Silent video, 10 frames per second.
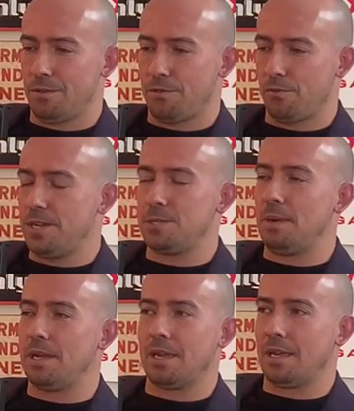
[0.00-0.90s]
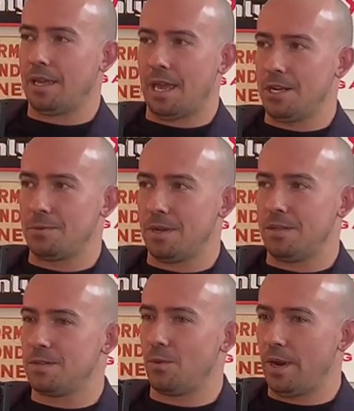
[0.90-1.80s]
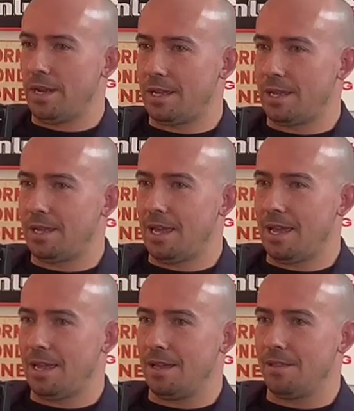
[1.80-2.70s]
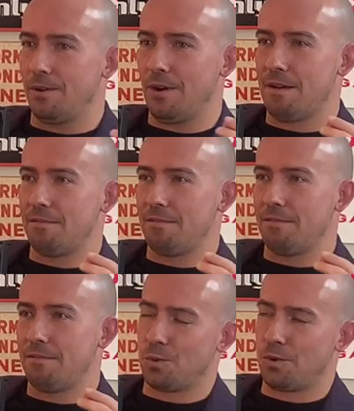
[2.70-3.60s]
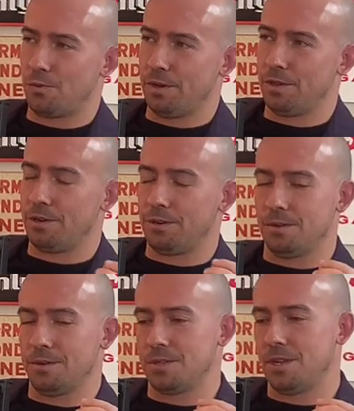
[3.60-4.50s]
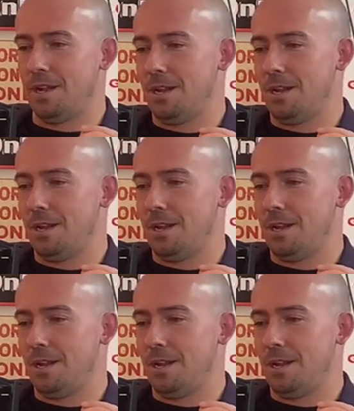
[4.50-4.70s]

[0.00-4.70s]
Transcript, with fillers: 3 speaking engagements a week, and they'll have lunch with realtors,